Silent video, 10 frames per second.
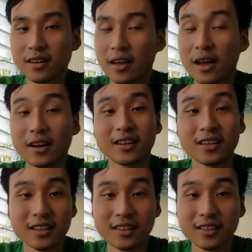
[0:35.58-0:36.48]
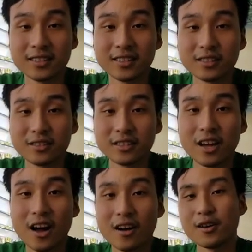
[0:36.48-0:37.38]
I'm gonna kick this series
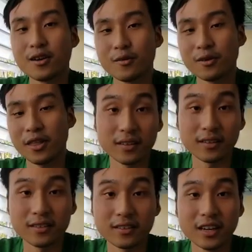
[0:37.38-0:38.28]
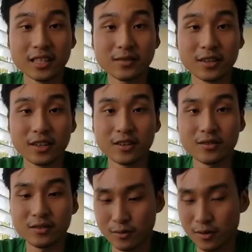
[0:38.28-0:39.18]
off with today's video
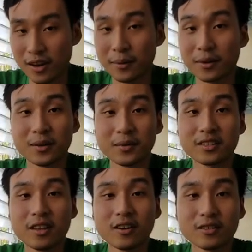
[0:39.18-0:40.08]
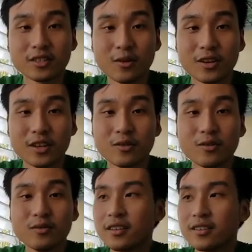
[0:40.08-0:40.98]
where I'm gonna be showing you
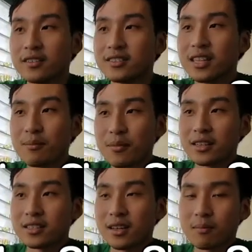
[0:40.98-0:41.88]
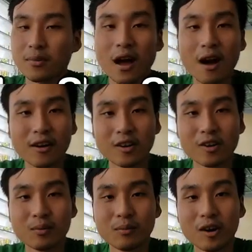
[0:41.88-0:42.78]
step by step how I
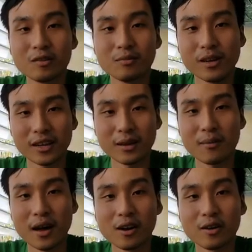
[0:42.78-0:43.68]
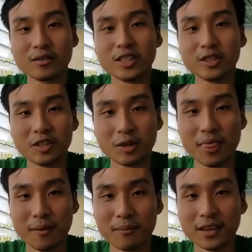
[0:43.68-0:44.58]
go about making my own YouTube
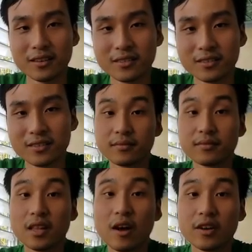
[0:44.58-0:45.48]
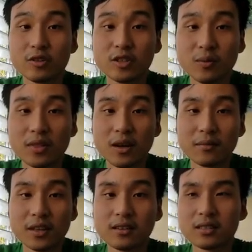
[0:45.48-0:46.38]
thumbnails. Now a YouTube
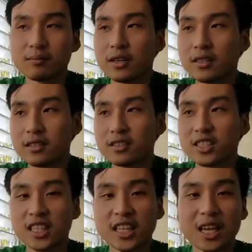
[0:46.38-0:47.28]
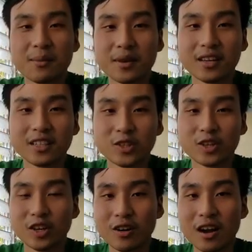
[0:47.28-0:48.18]
thumbnail is basically just an image or
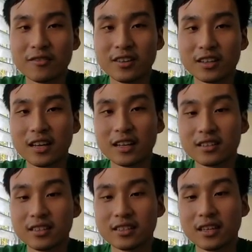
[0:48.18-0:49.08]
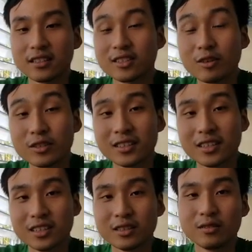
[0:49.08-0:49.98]
a graphic that is
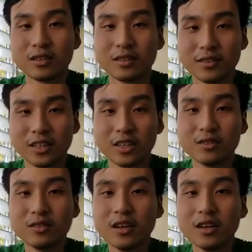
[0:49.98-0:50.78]
associated with a video,